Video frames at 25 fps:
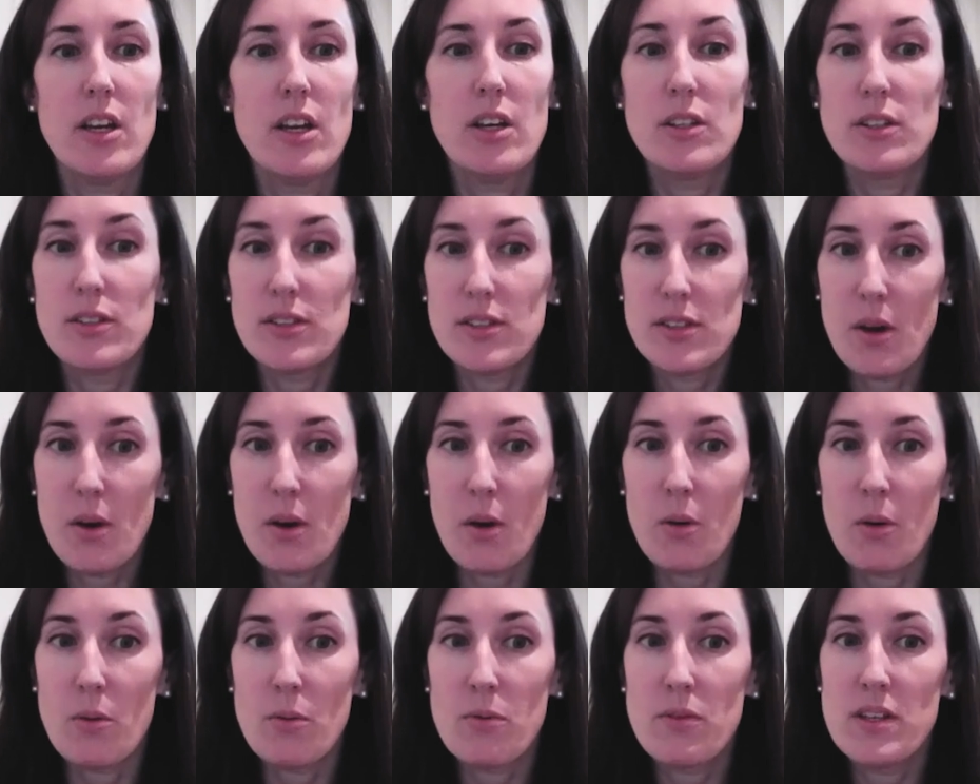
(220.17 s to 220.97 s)

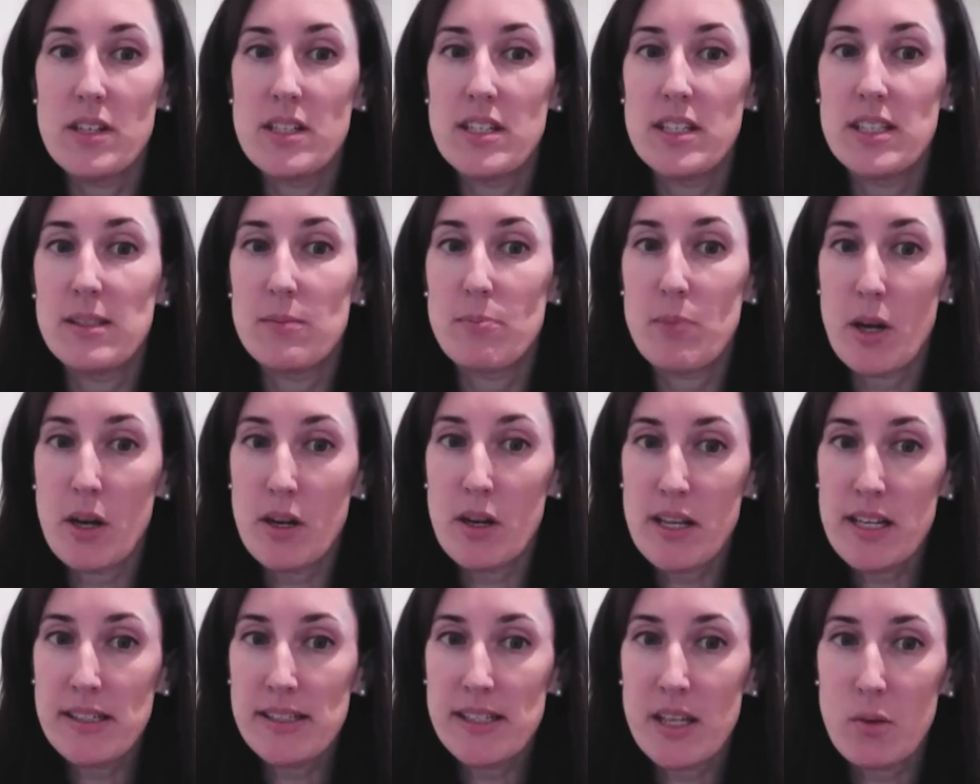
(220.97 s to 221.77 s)
So, the
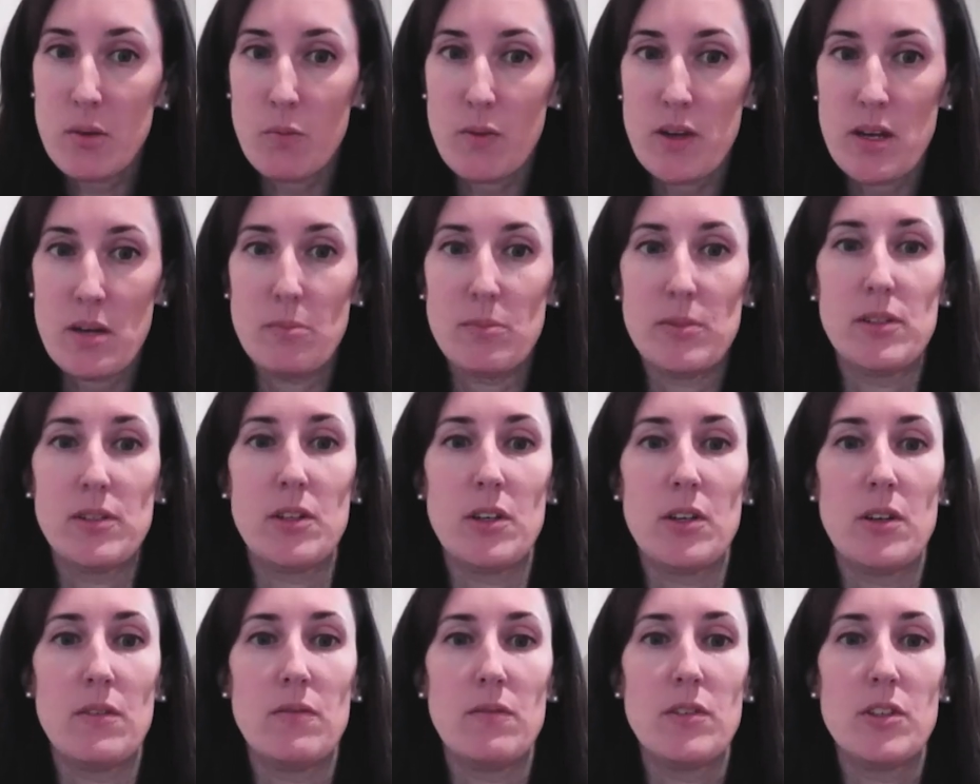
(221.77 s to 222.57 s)
disparities that we
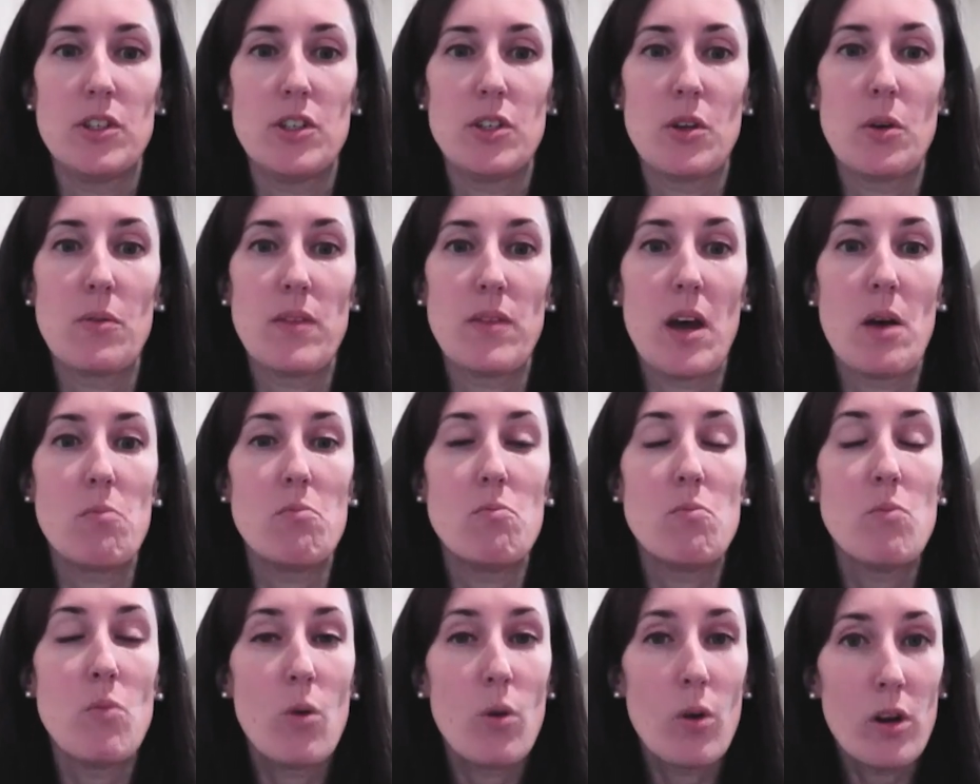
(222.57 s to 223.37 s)
observed show that
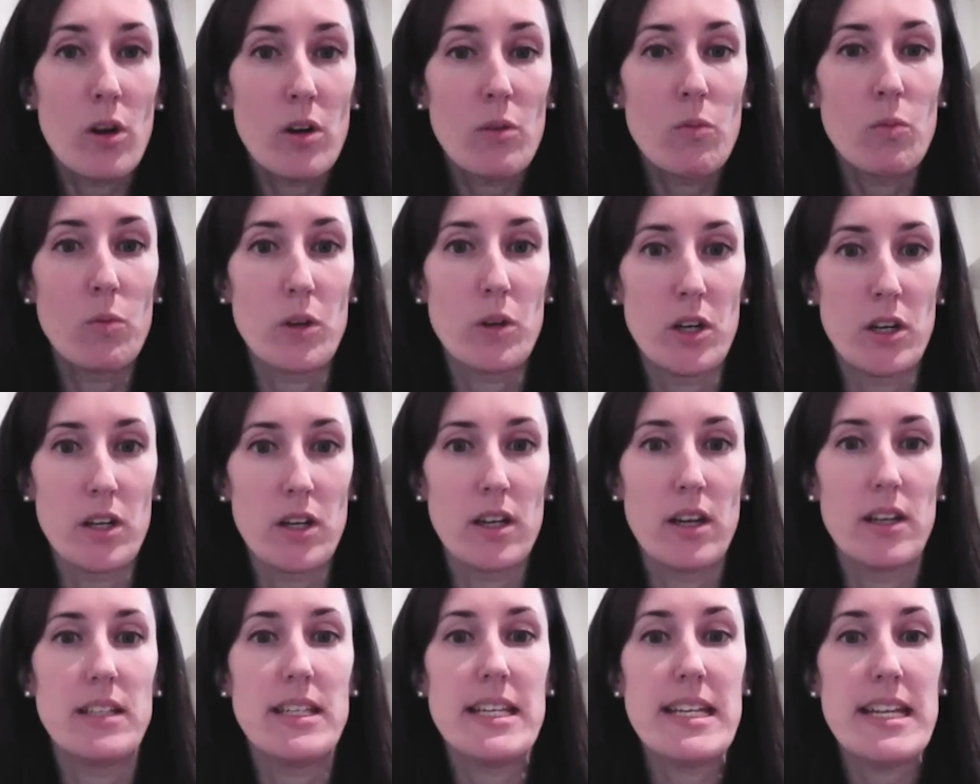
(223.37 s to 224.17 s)
more work
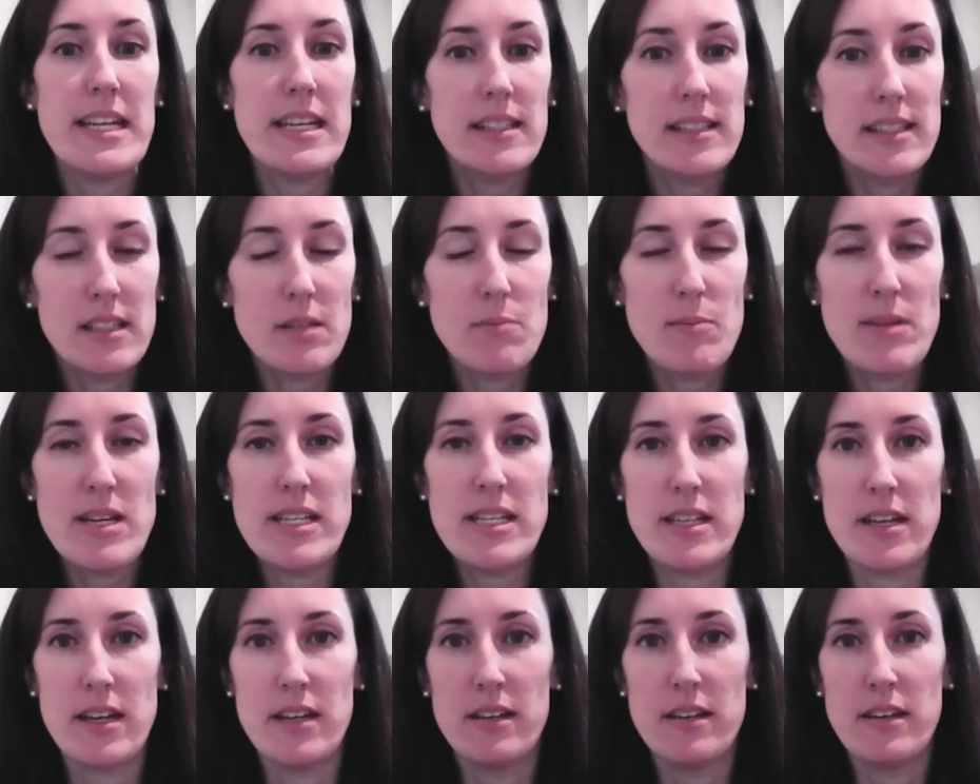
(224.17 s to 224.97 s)
needs to be
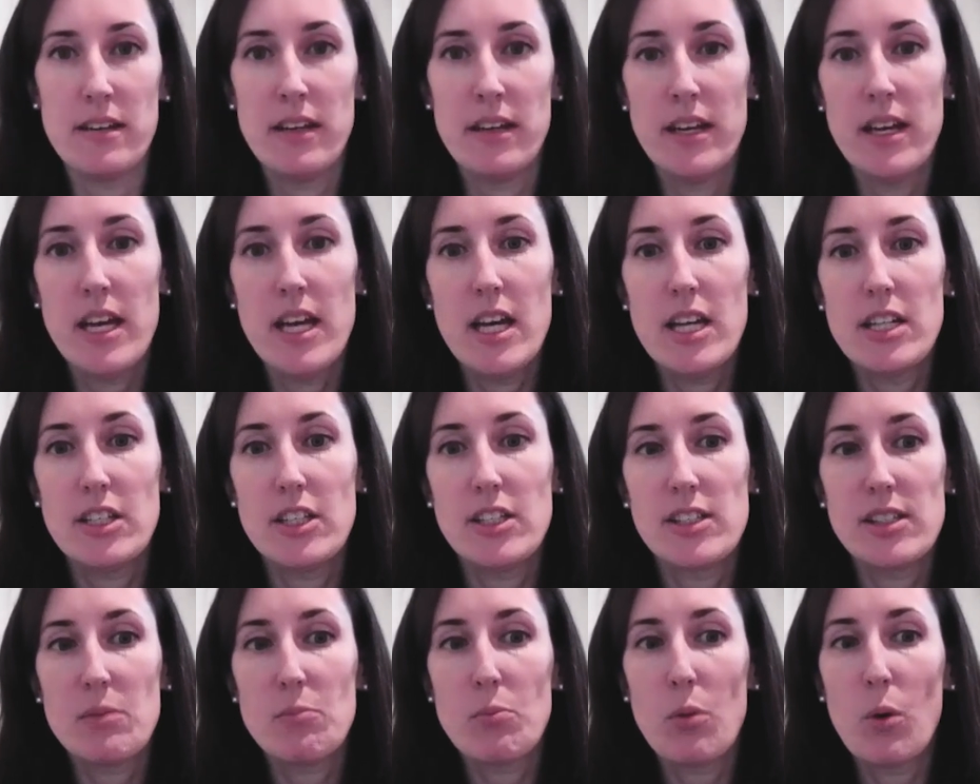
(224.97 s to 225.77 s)
done to
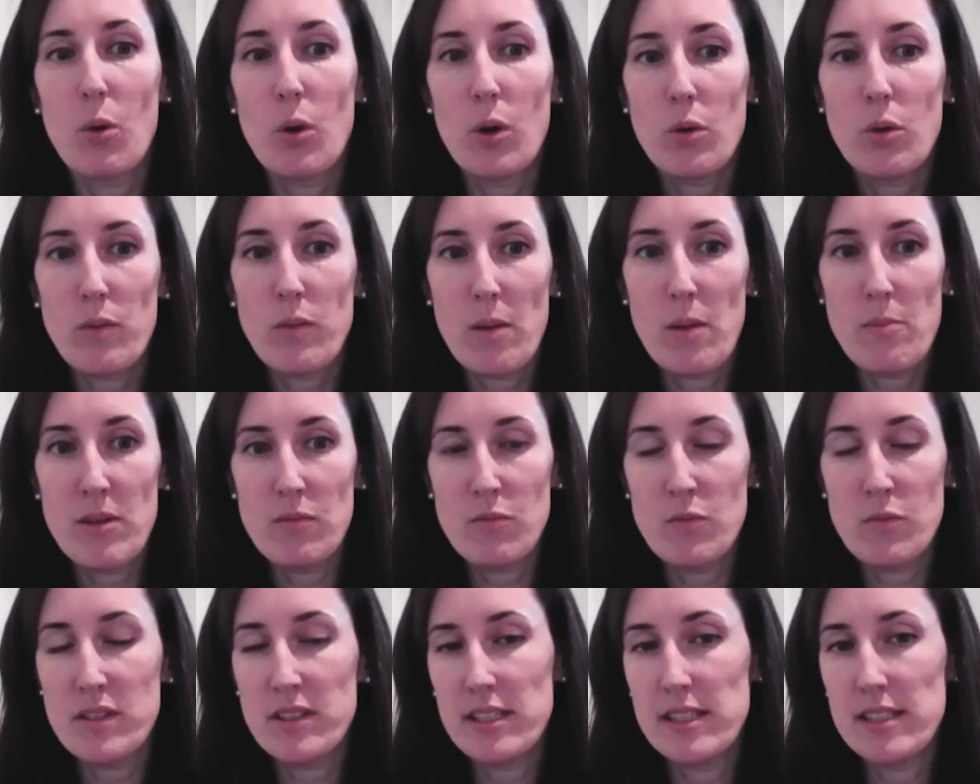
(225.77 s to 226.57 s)
support
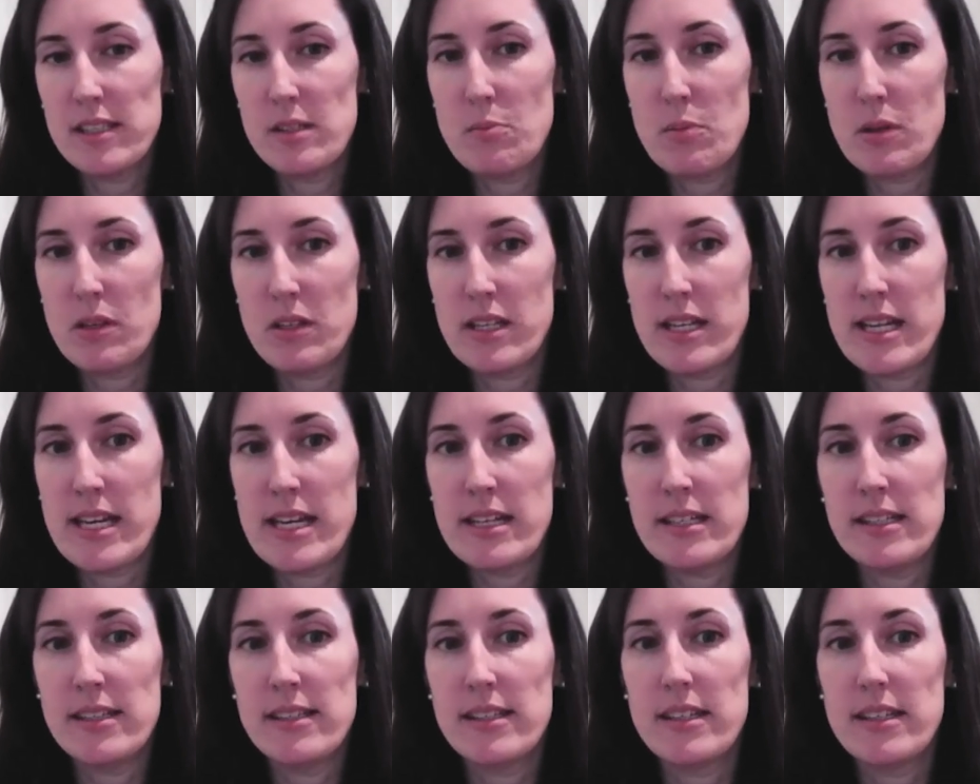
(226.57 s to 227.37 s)
women with
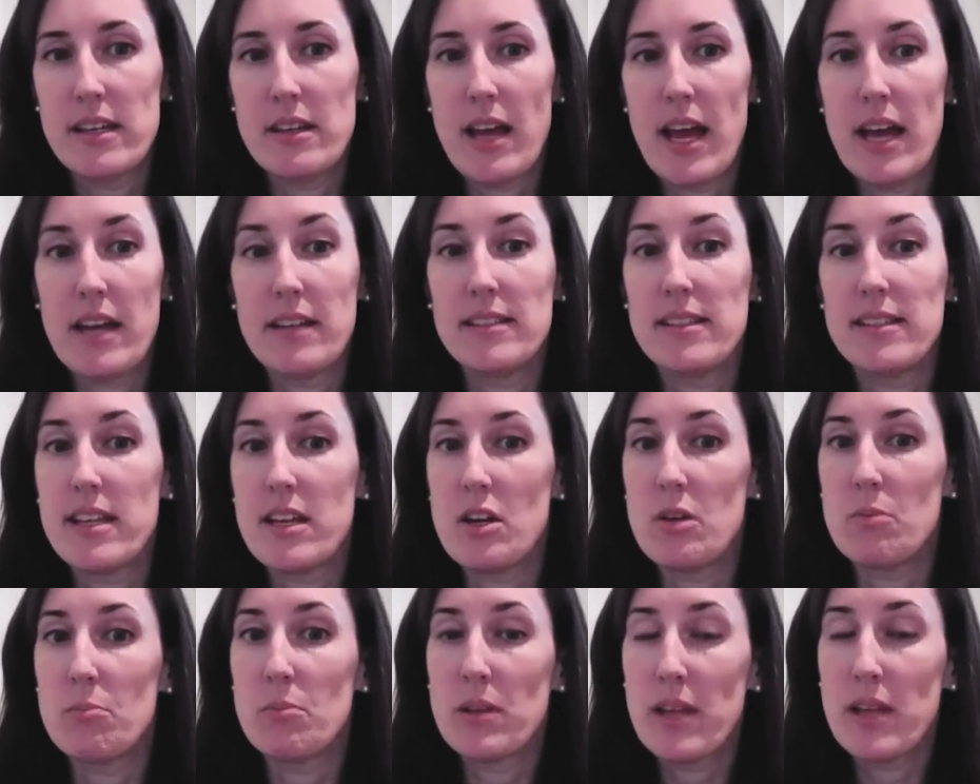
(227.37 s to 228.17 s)
disabilities as they
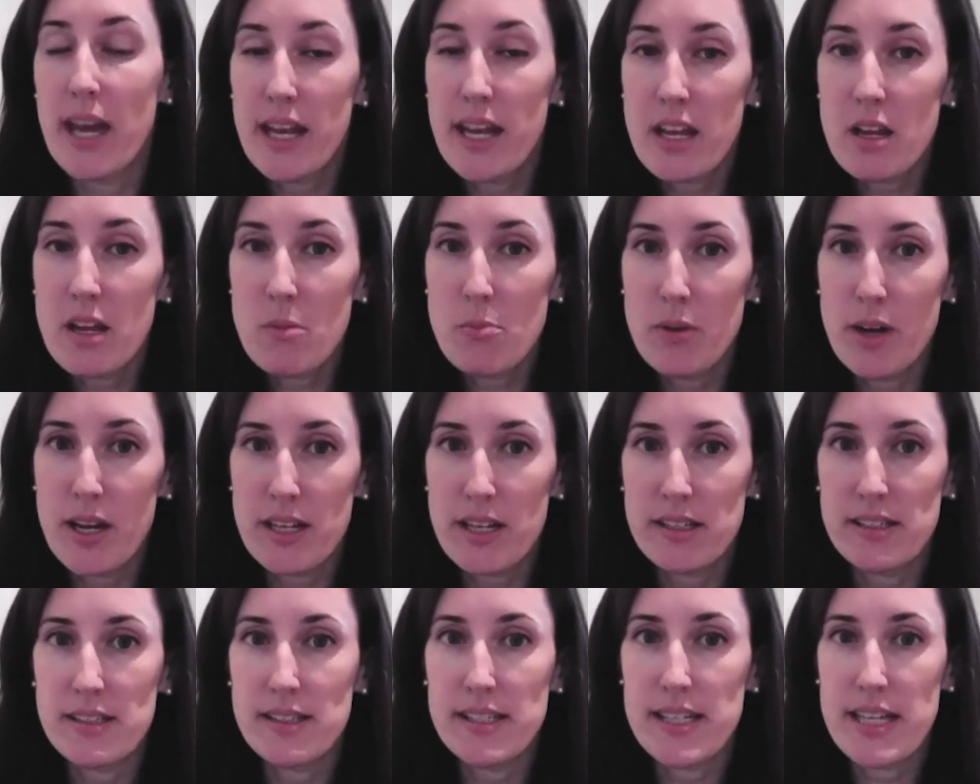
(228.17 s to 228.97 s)
are planning a
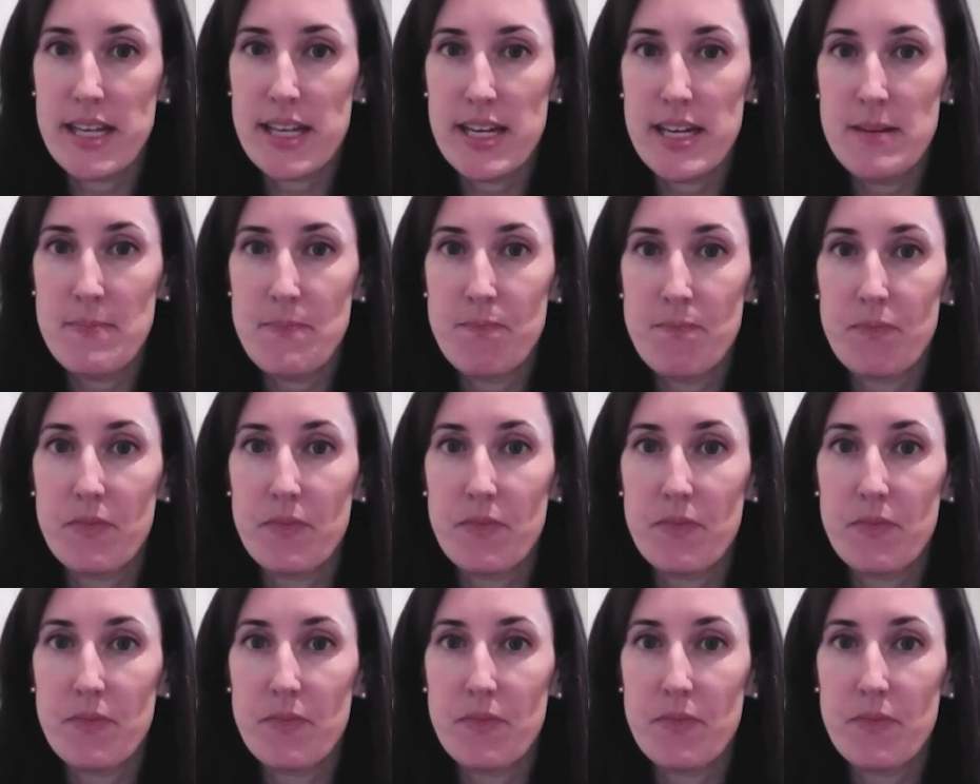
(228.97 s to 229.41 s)
pregnancy,